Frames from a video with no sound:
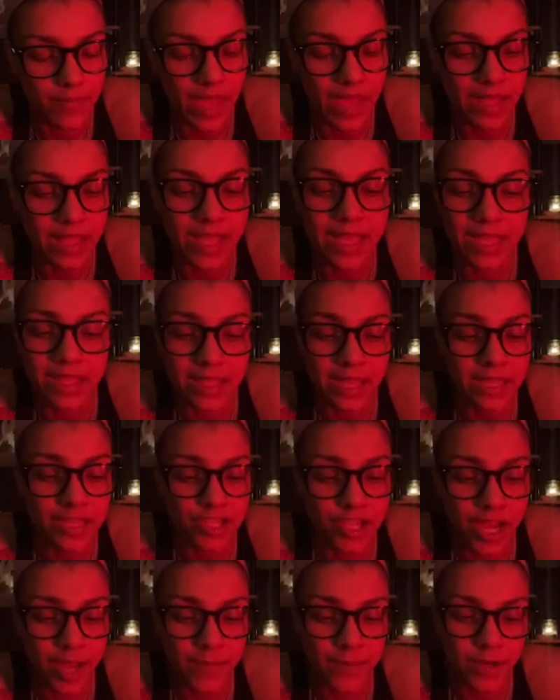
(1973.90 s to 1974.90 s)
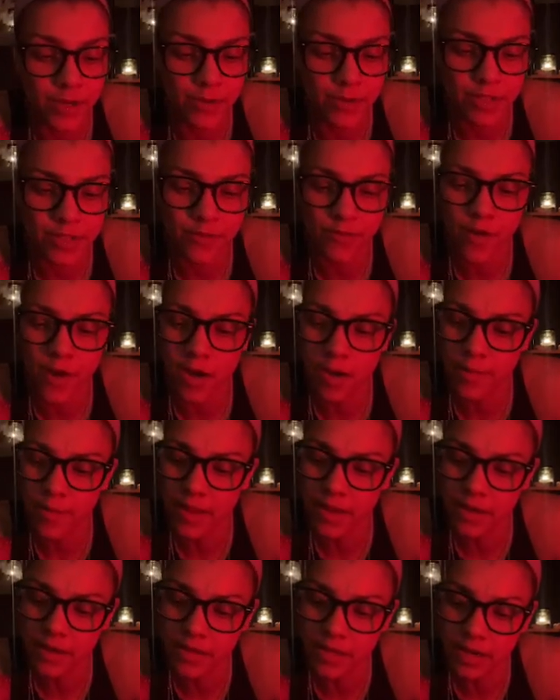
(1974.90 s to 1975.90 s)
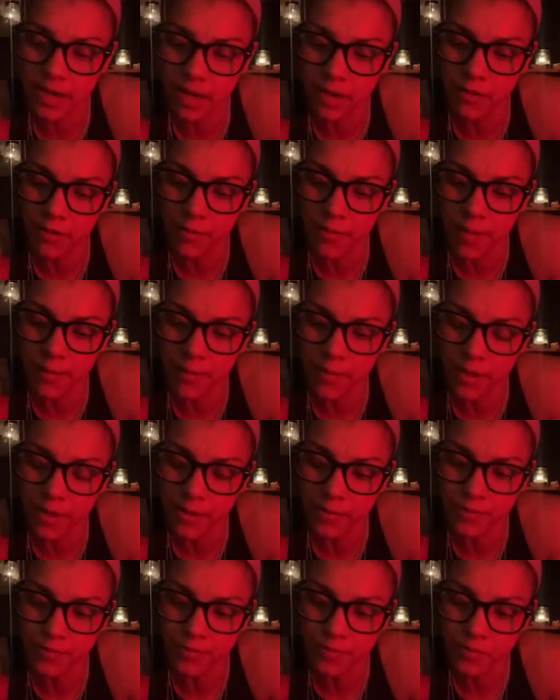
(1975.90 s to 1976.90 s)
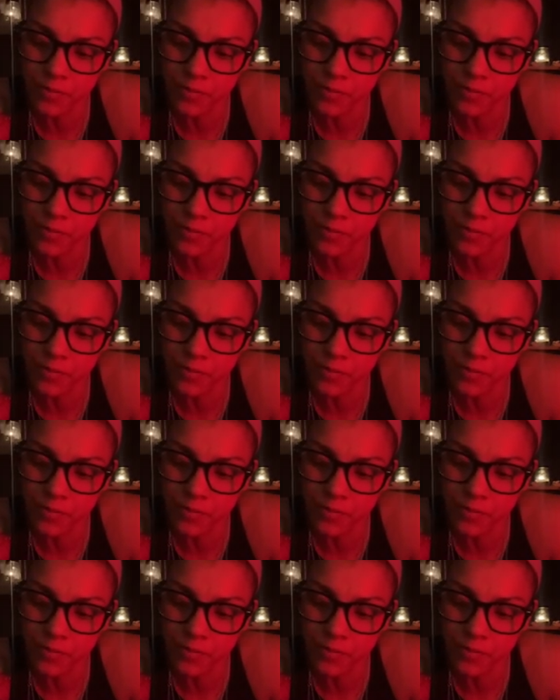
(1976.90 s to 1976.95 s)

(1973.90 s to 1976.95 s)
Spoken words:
I like that chapter. It was far better than I remember.